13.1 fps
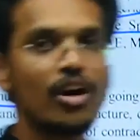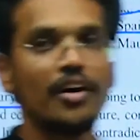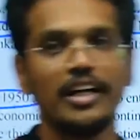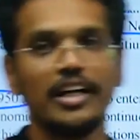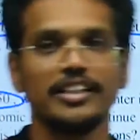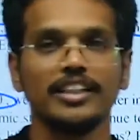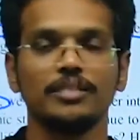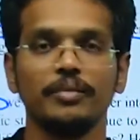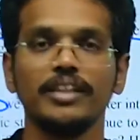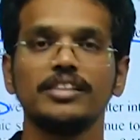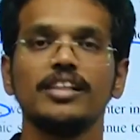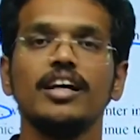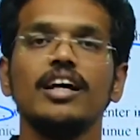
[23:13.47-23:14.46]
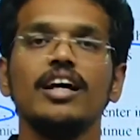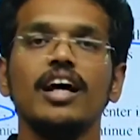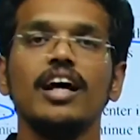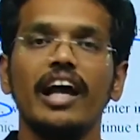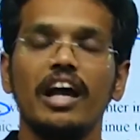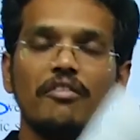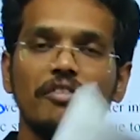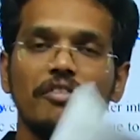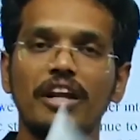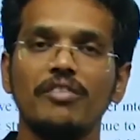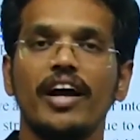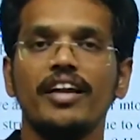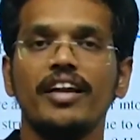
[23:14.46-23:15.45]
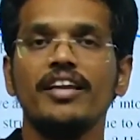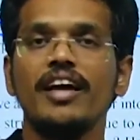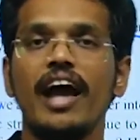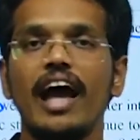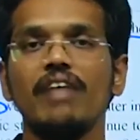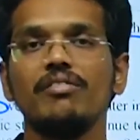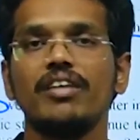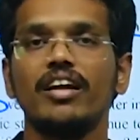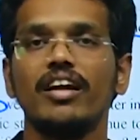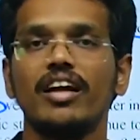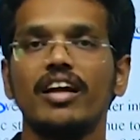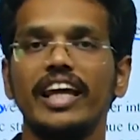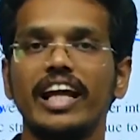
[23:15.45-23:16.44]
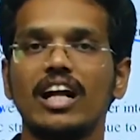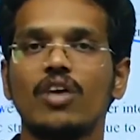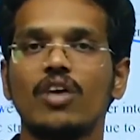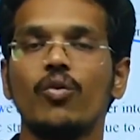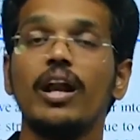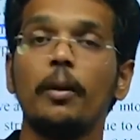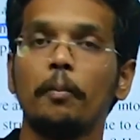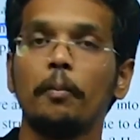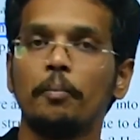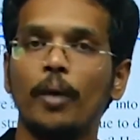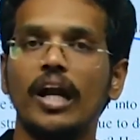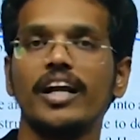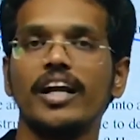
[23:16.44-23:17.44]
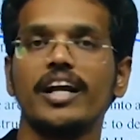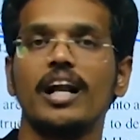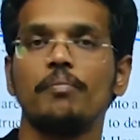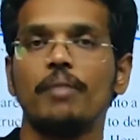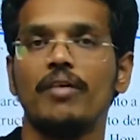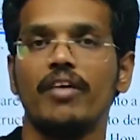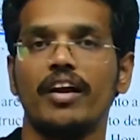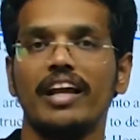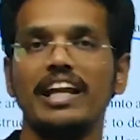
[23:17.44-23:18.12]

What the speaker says: contradictions means everyone have equal political power.